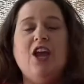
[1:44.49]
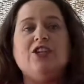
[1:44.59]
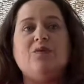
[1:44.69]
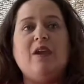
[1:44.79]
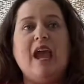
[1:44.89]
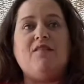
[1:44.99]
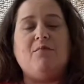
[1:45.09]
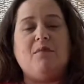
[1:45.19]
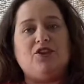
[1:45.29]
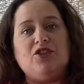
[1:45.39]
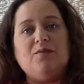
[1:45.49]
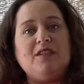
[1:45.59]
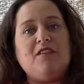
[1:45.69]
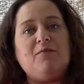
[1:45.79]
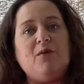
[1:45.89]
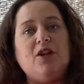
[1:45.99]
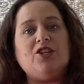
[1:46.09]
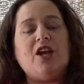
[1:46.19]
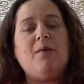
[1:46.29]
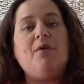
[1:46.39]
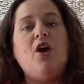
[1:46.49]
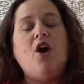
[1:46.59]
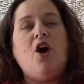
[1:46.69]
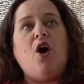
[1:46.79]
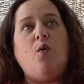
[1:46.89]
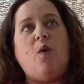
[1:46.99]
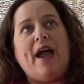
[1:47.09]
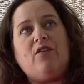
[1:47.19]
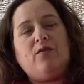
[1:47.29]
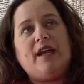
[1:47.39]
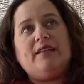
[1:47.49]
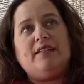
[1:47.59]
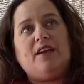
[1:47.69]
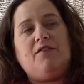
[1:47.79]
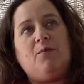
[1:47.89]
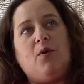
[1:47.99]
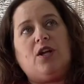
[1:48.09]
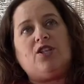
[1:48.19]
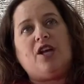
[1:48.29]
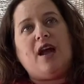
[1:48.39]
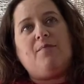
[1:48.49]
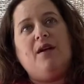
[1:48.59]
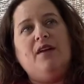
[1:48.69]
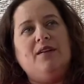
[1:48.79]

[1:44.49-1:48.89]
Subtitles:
So we have a mushroom stuffed pork chop, a wild rice stuffed pork chop,